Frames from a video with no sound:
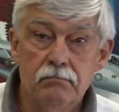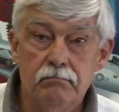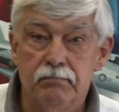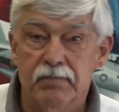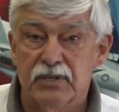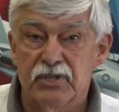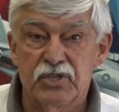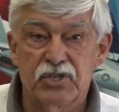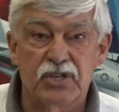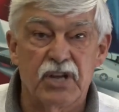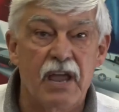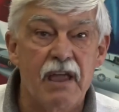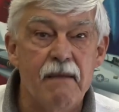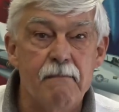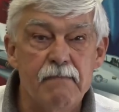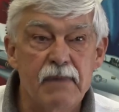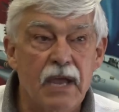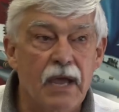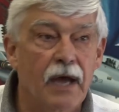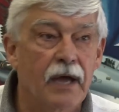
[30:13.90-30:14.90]
but
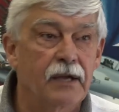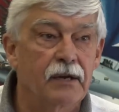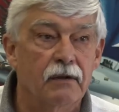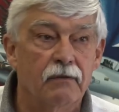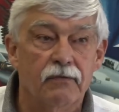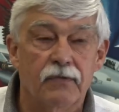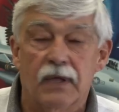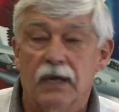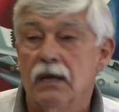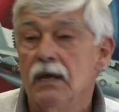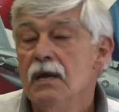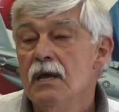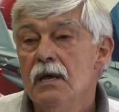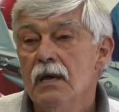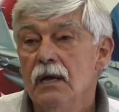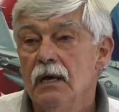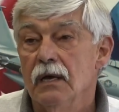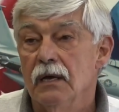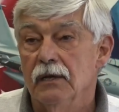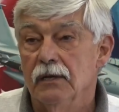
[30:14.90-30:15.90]
same kind of thing.
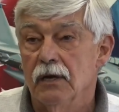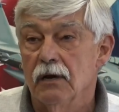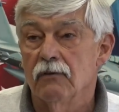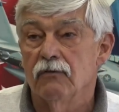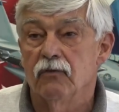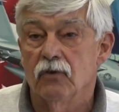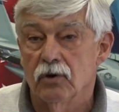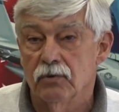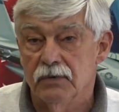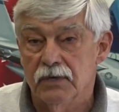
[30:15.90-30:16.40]
And therefore,